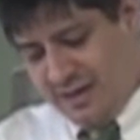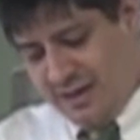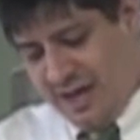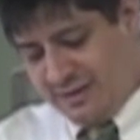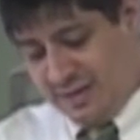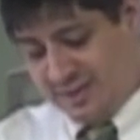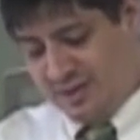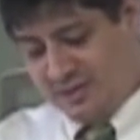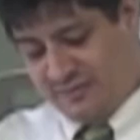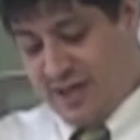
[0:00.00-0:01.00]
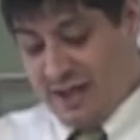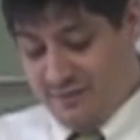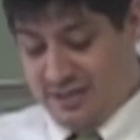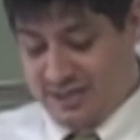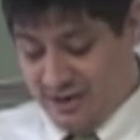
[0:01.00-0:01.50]
had the excuse of
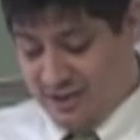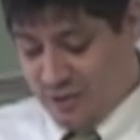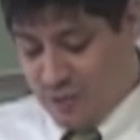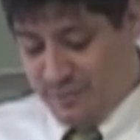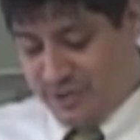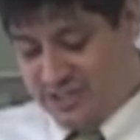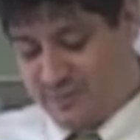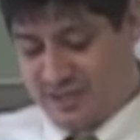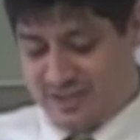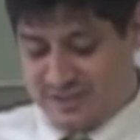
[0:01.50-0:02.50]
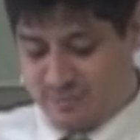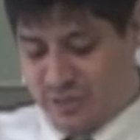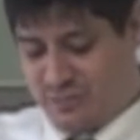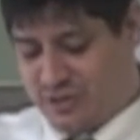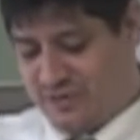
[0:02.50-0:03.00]
having to carry their weapons because
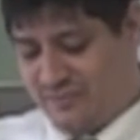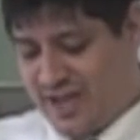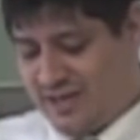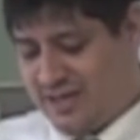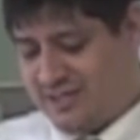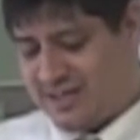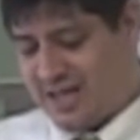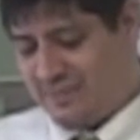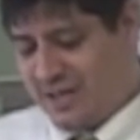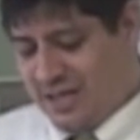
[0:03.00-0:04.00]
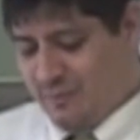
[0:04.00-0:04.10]
people could invade any time,